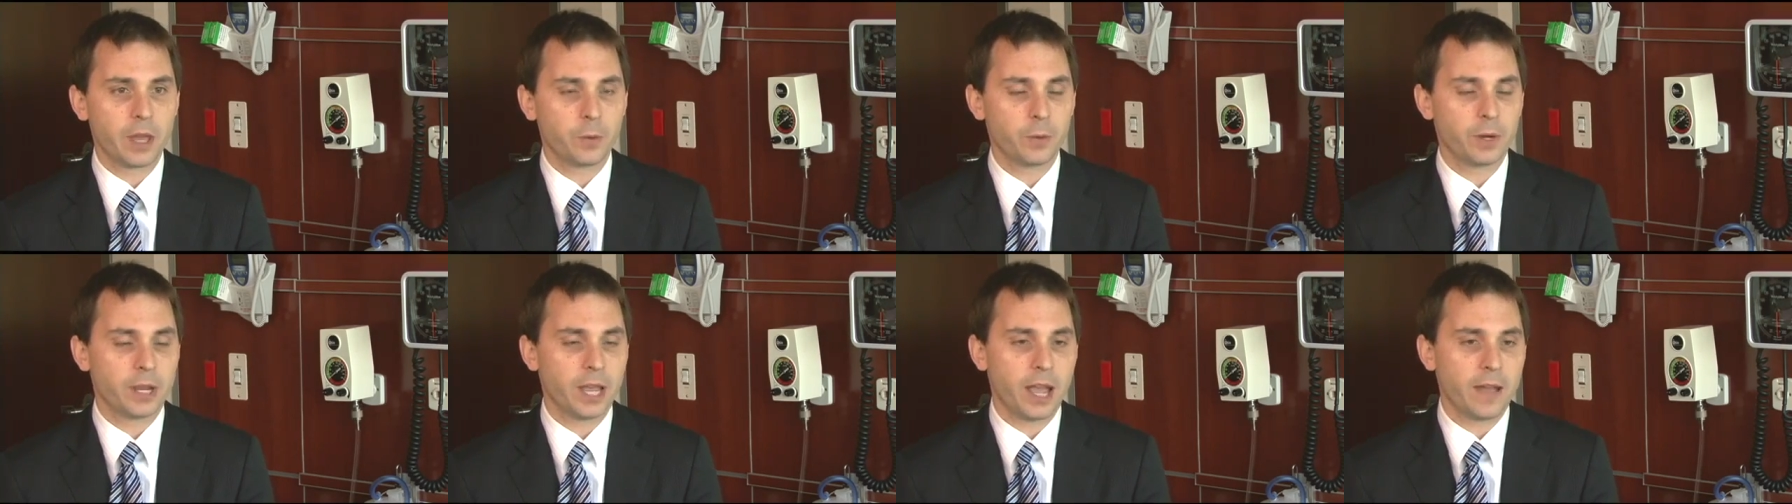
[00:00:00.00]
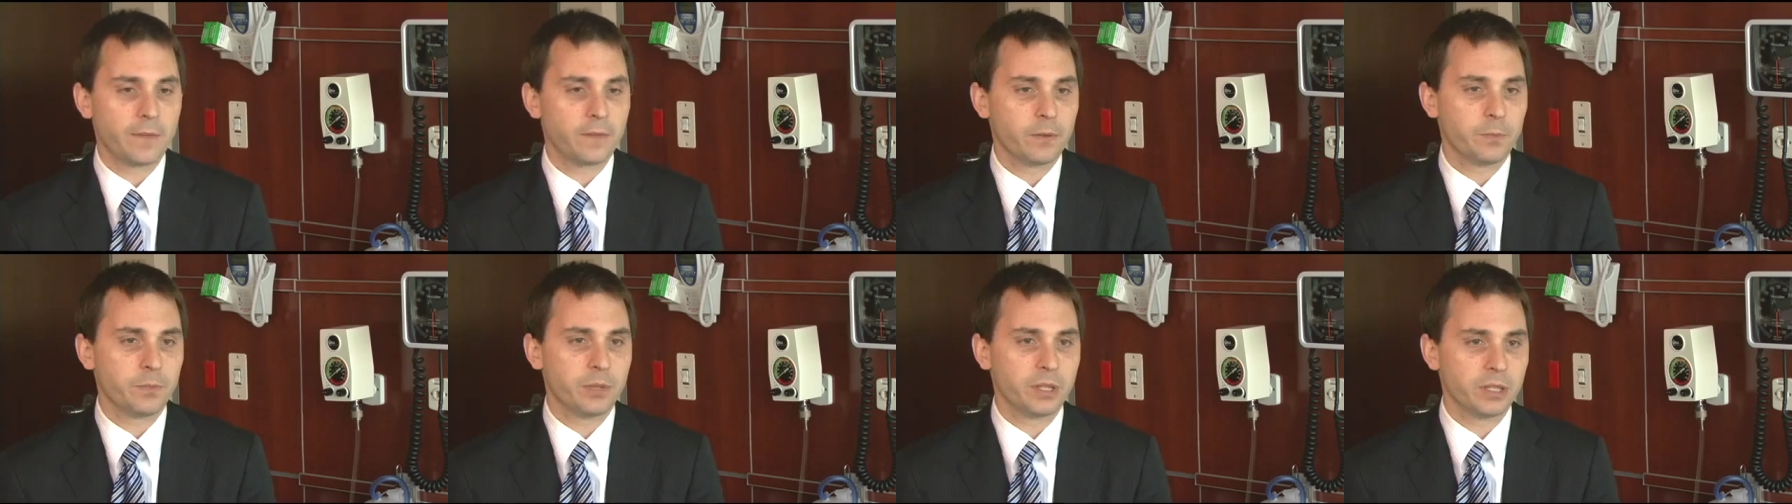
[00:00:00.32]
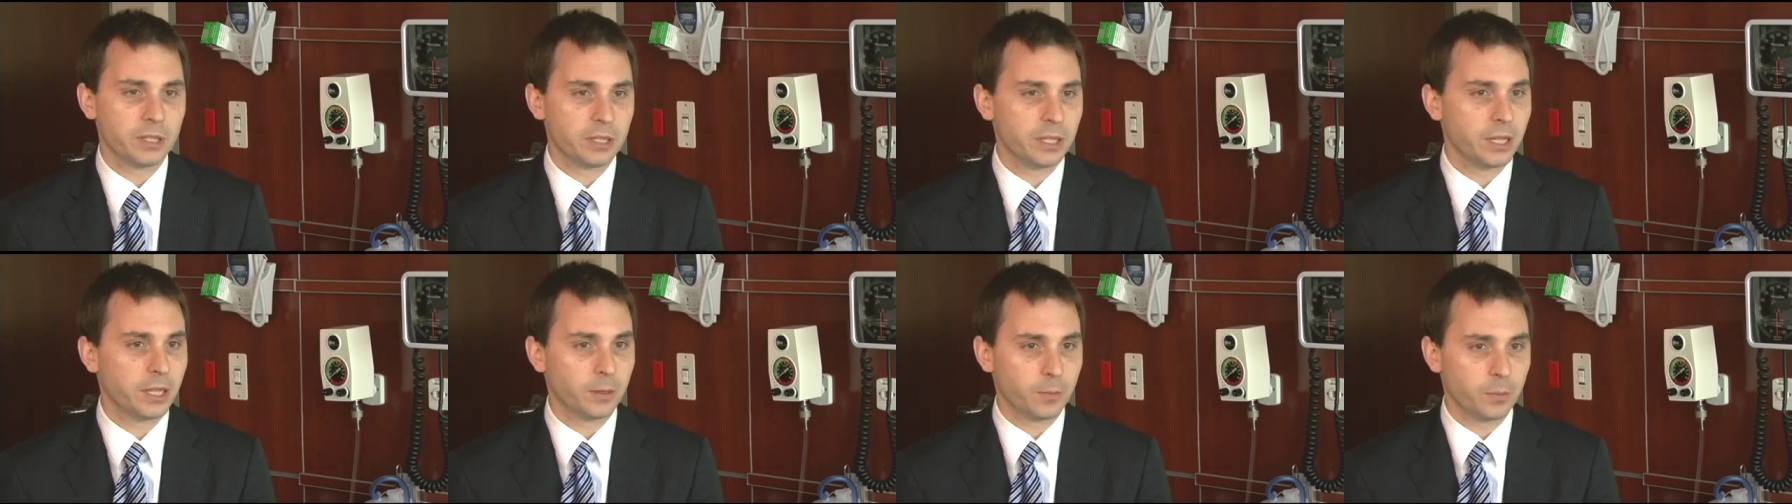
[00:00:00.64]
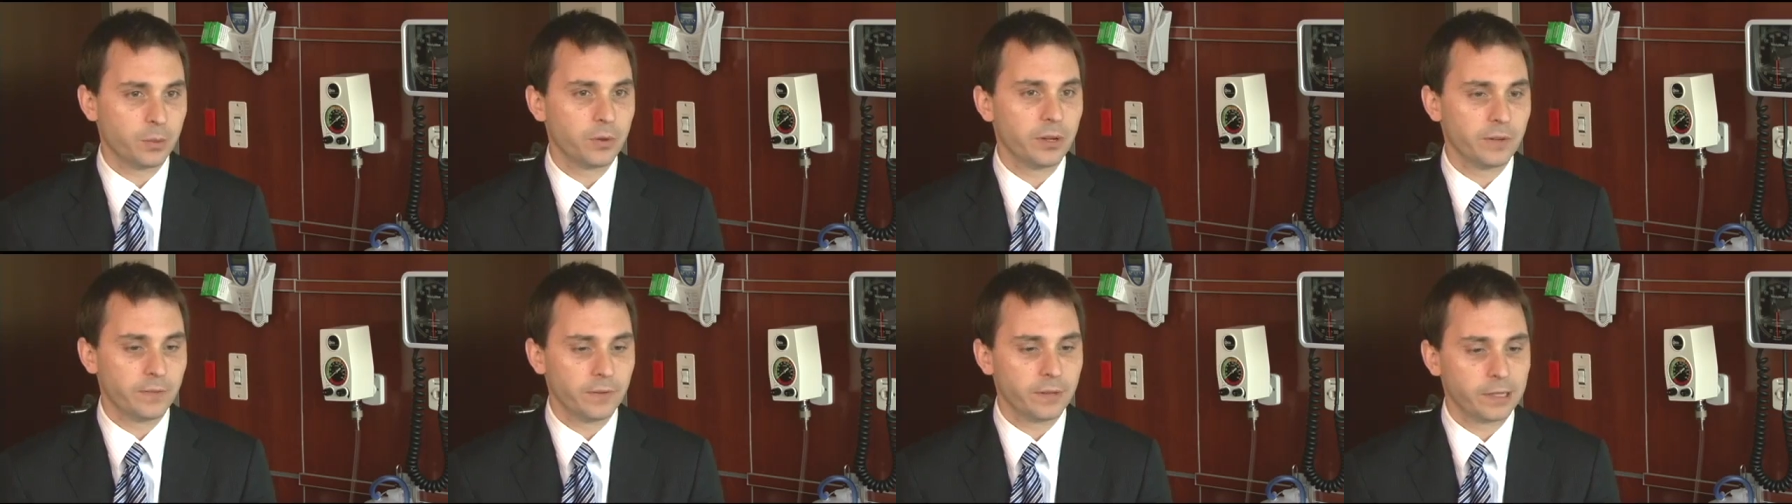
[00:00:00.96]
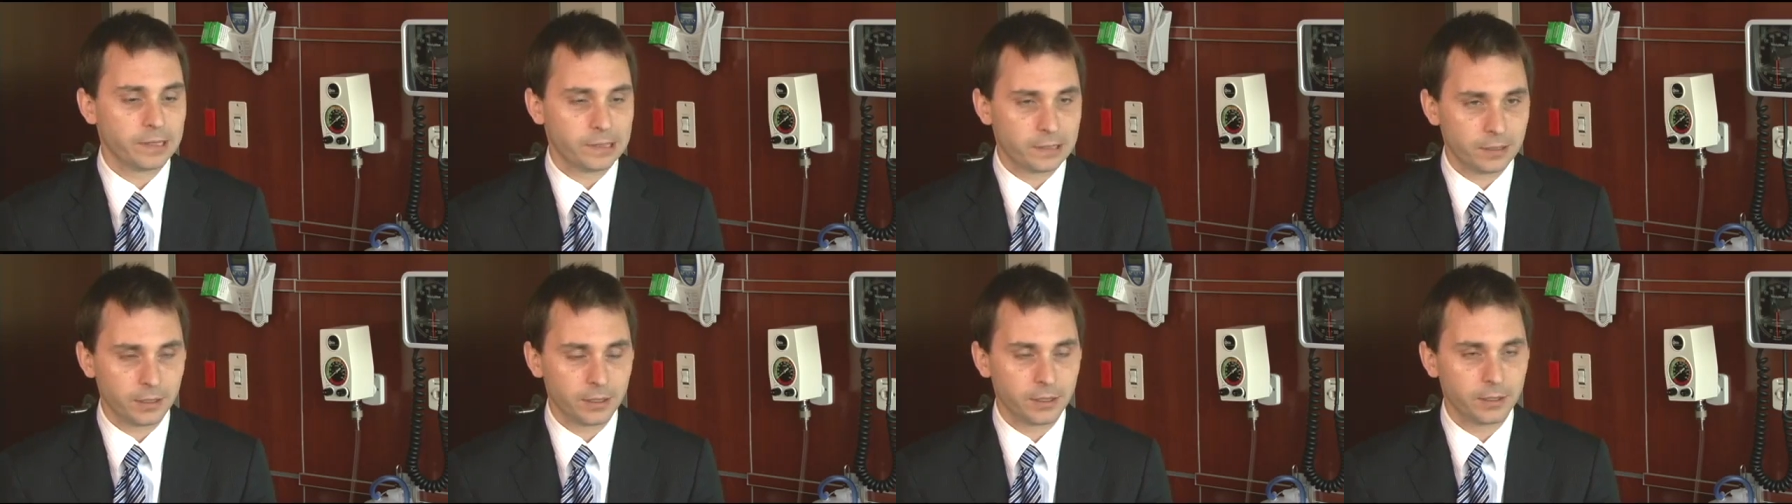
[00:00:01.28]
that we haven't been seeing
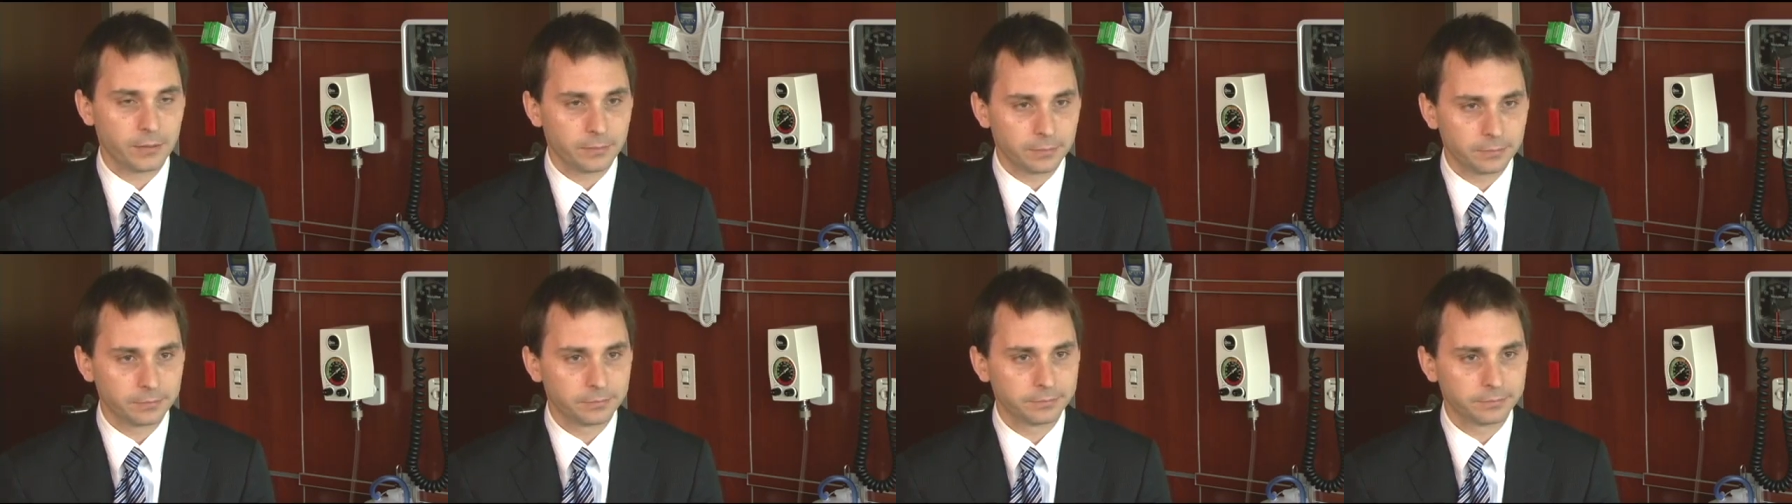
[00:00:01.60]
previously.